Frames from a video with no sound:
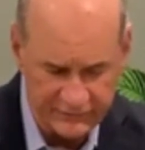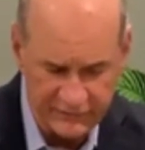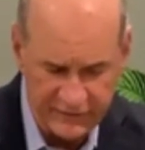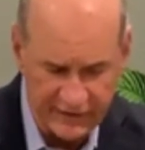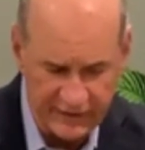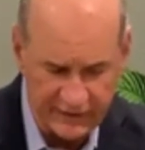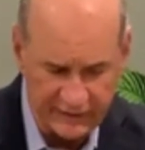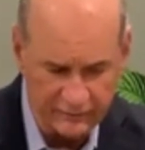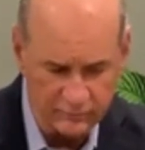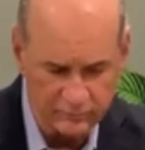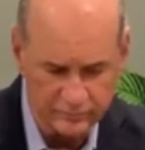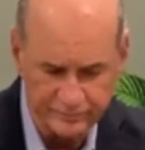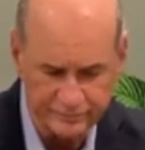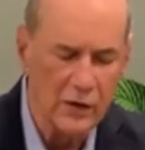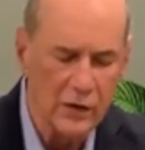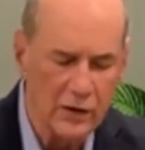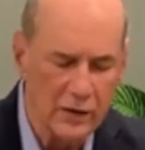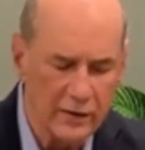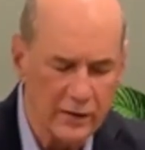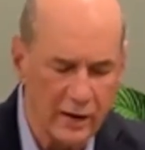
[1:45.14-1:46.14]
day.
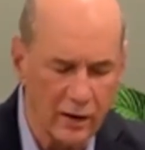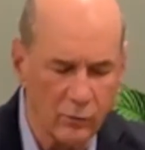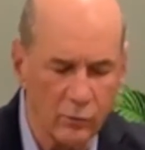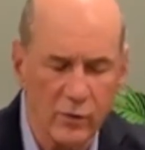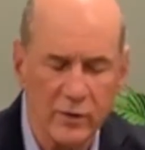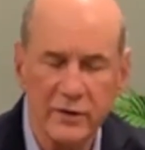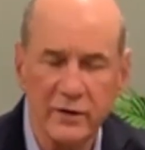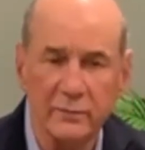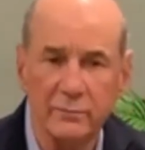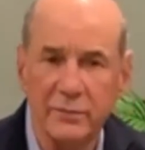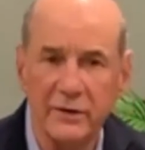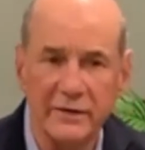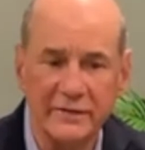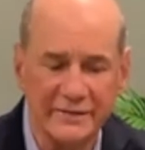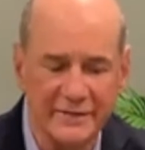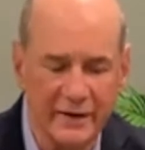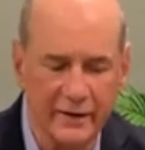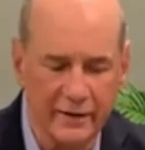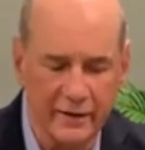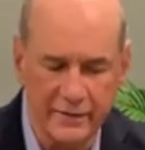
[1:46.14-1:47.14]
Now, what can be
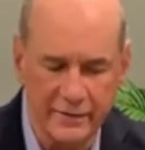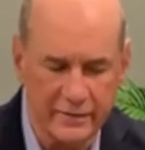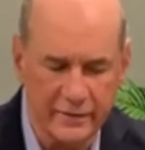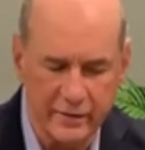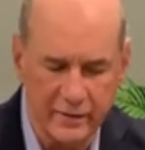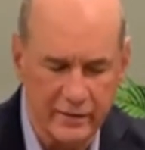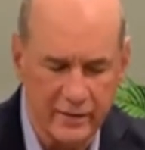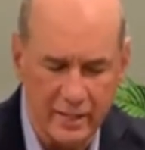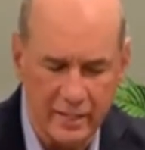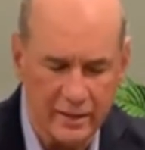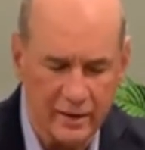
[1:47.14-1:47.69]
done